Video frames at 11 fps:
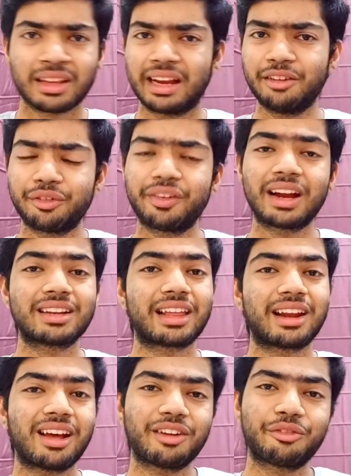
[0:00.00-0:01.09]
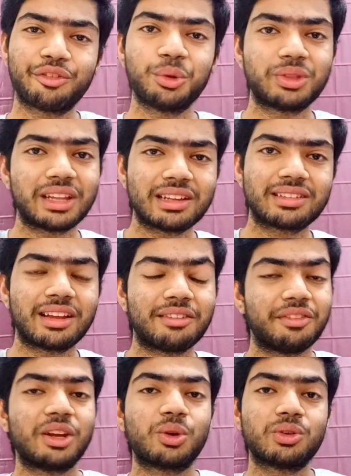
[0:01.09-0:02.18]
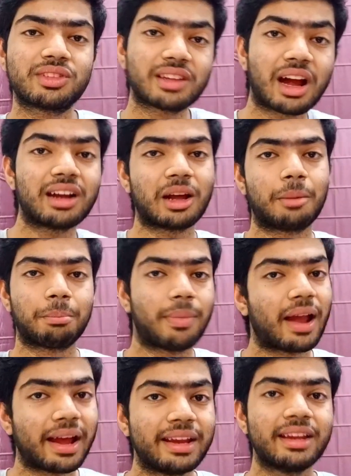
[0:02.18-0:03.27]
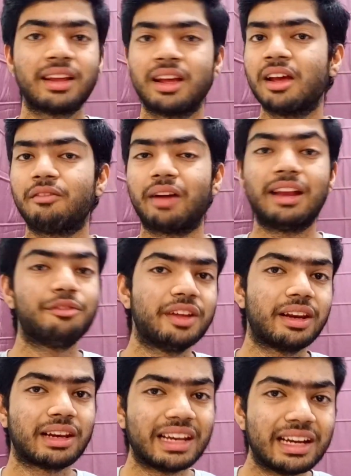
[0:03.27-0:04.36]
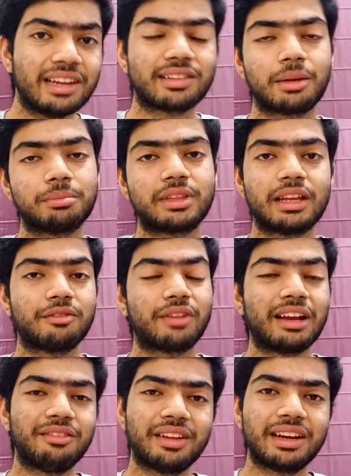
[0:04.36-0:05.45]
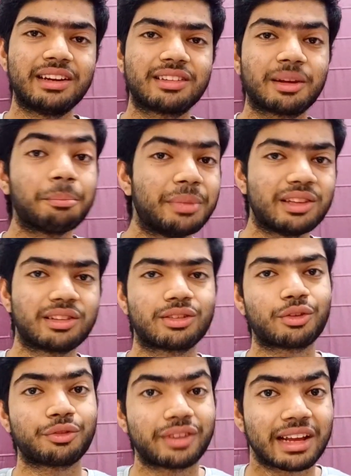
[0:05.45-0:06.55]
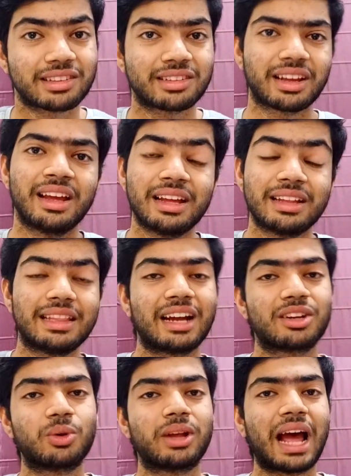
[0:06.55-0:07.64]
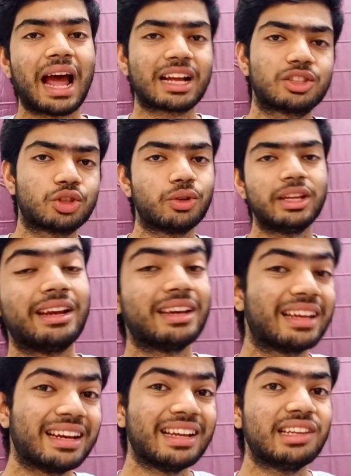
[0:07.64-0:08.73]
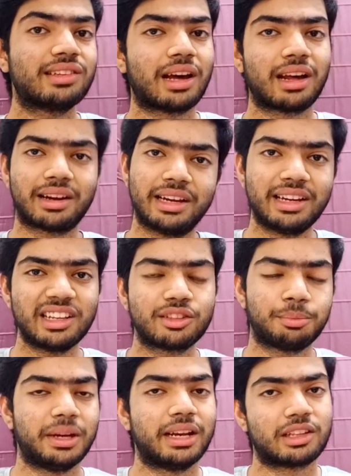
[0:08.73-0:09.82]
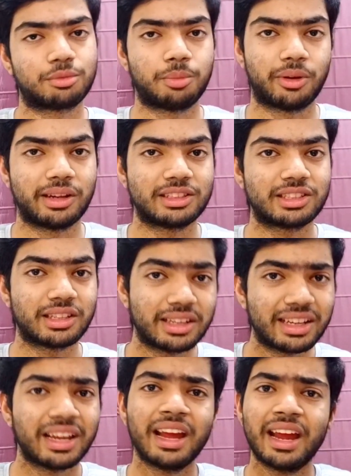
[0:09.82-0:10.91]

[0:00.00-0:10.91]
In fact, there are a few things that we could start applying while we read something, while we read some pieces of text that could actually increase our reading speed exponentially.